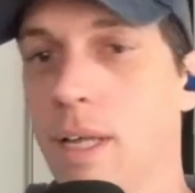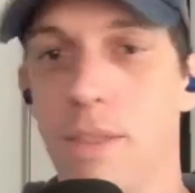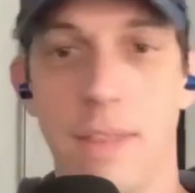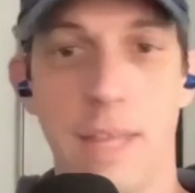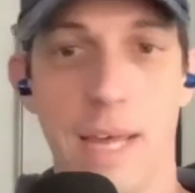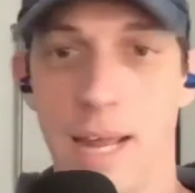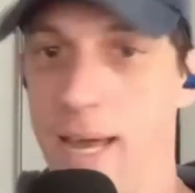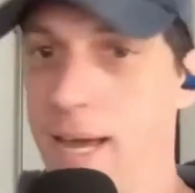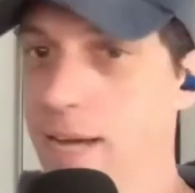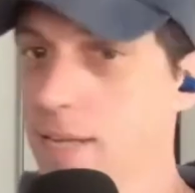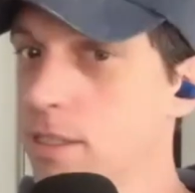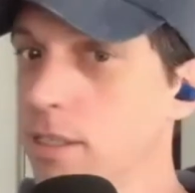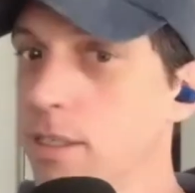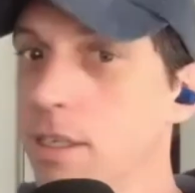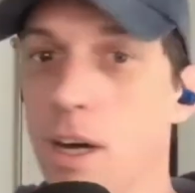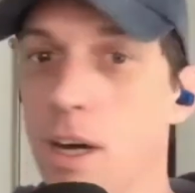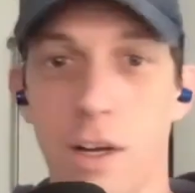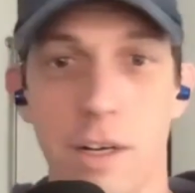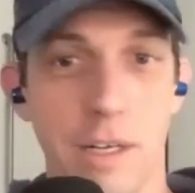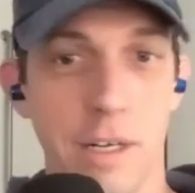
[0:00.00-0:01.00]
that hasn't
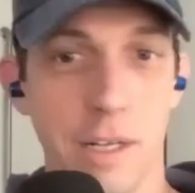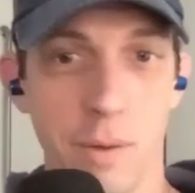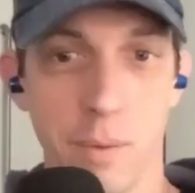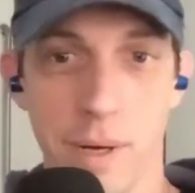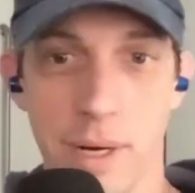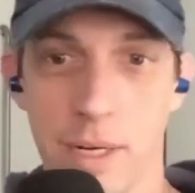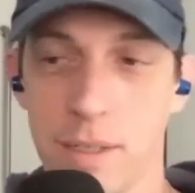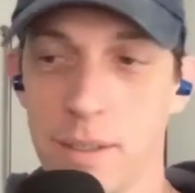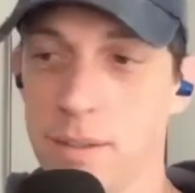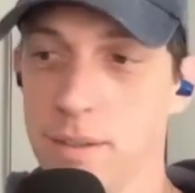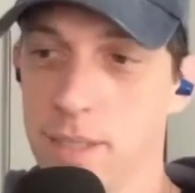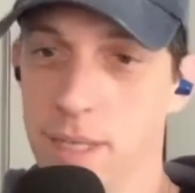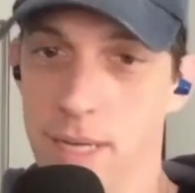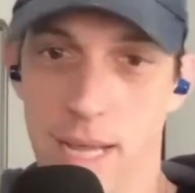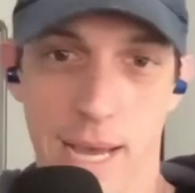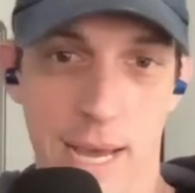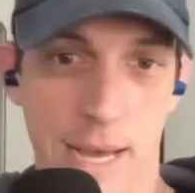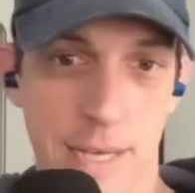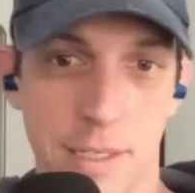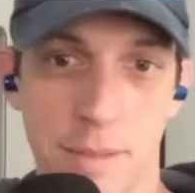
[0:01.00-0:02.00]
gone anywhere, that
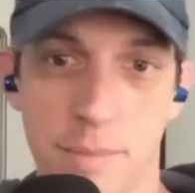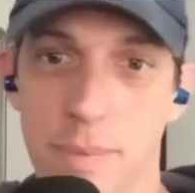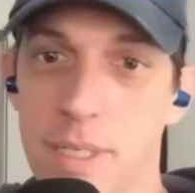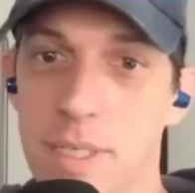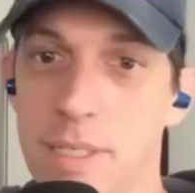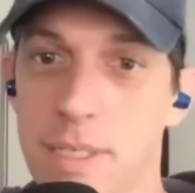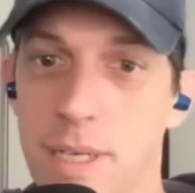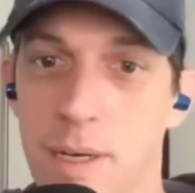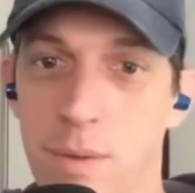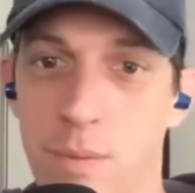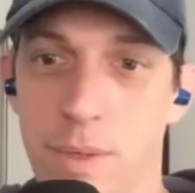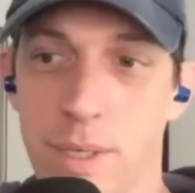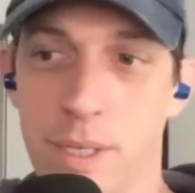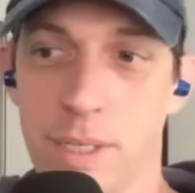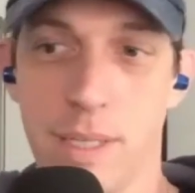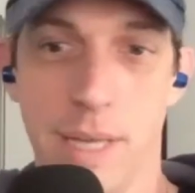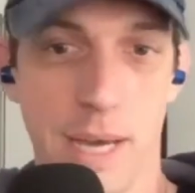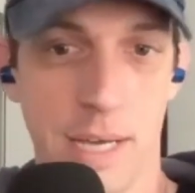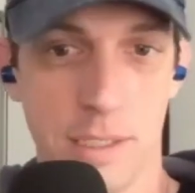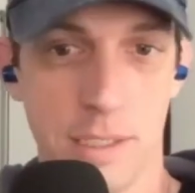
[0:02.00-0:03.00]
hasn't been dealt
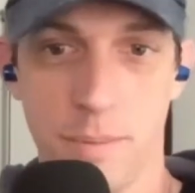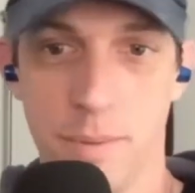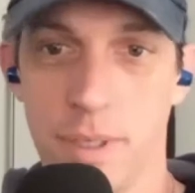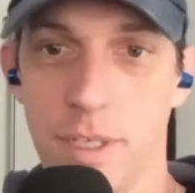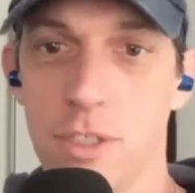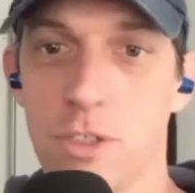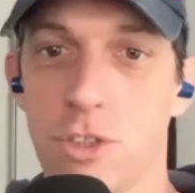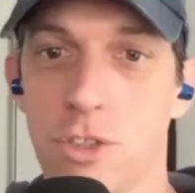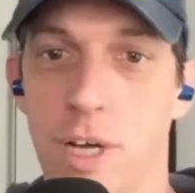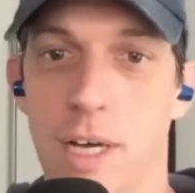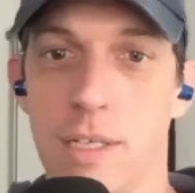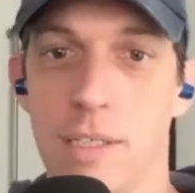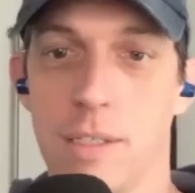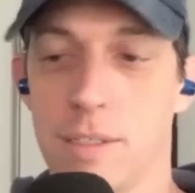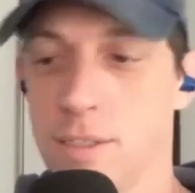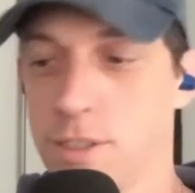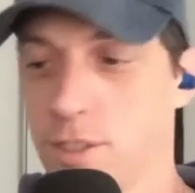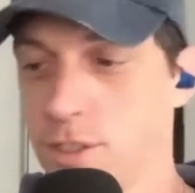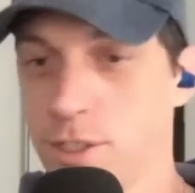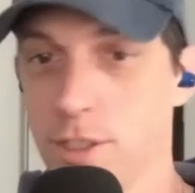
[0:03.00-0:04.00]
with, hasn't been
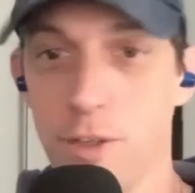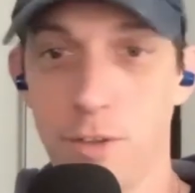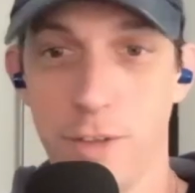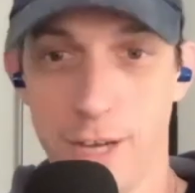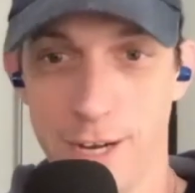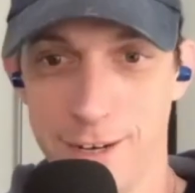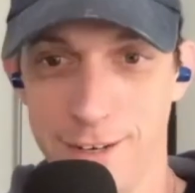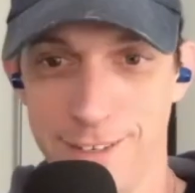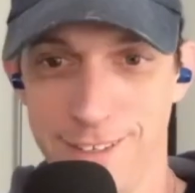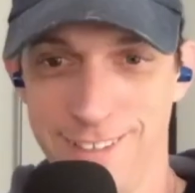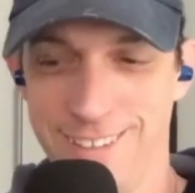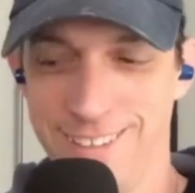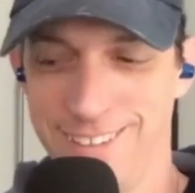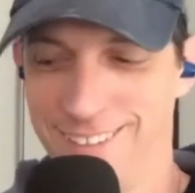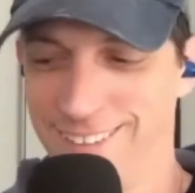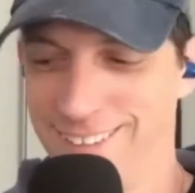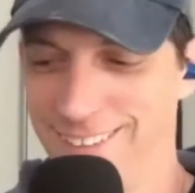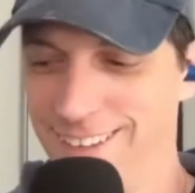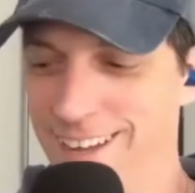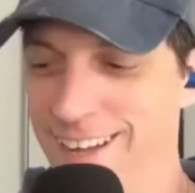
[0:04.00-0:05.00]
addressed, still there.
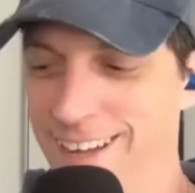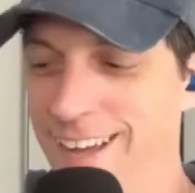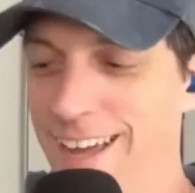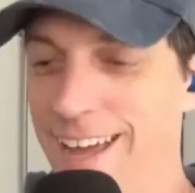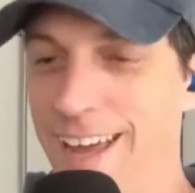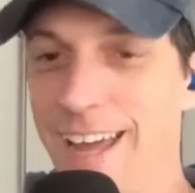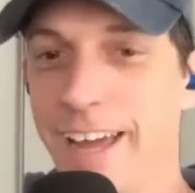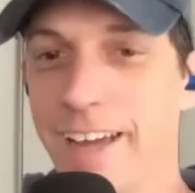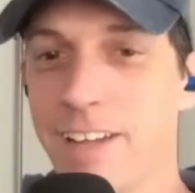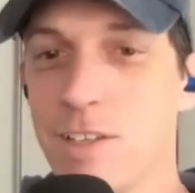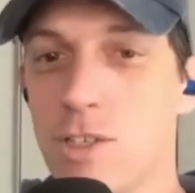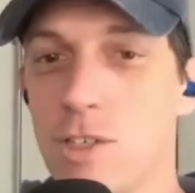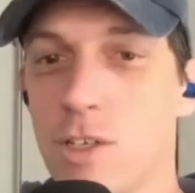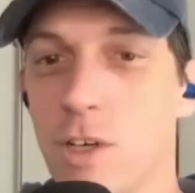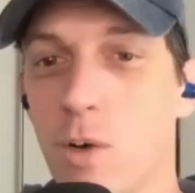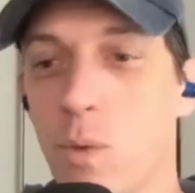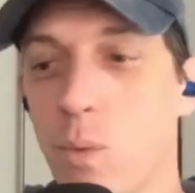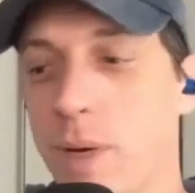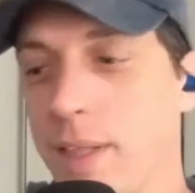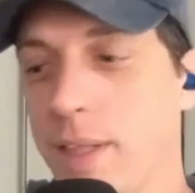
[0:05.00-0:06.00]
And
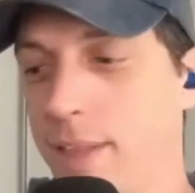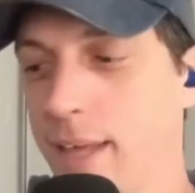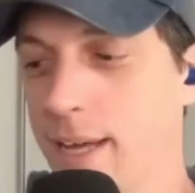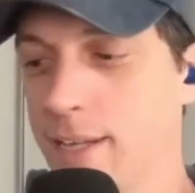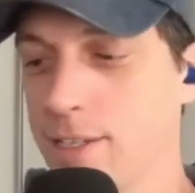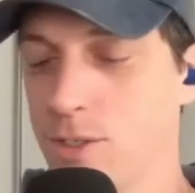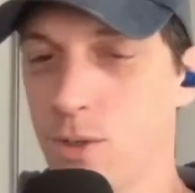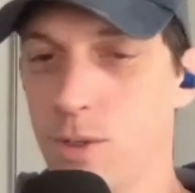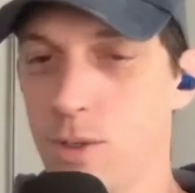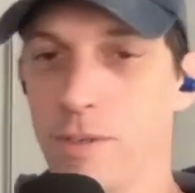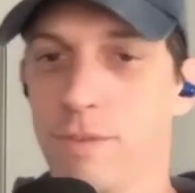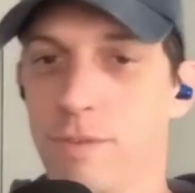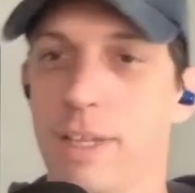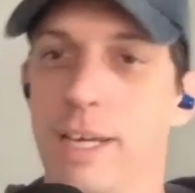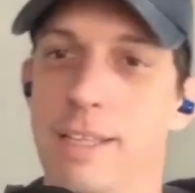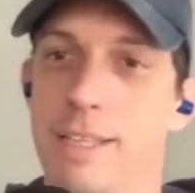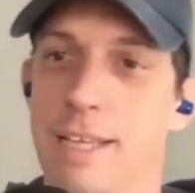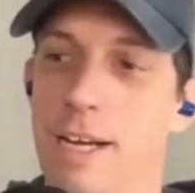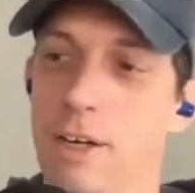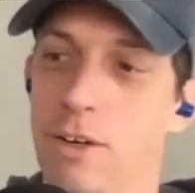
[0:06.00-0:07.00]
so when that sort of
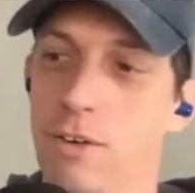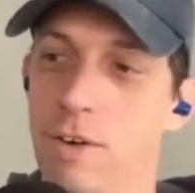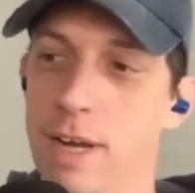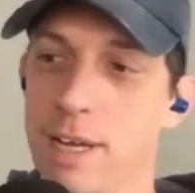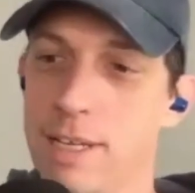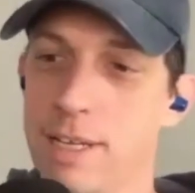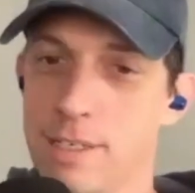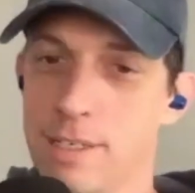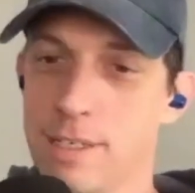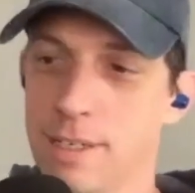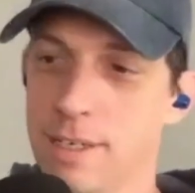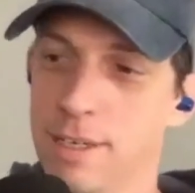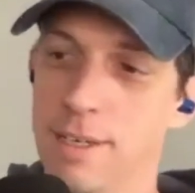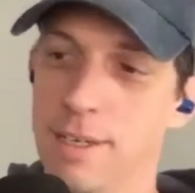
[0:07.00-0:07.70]
like that crest,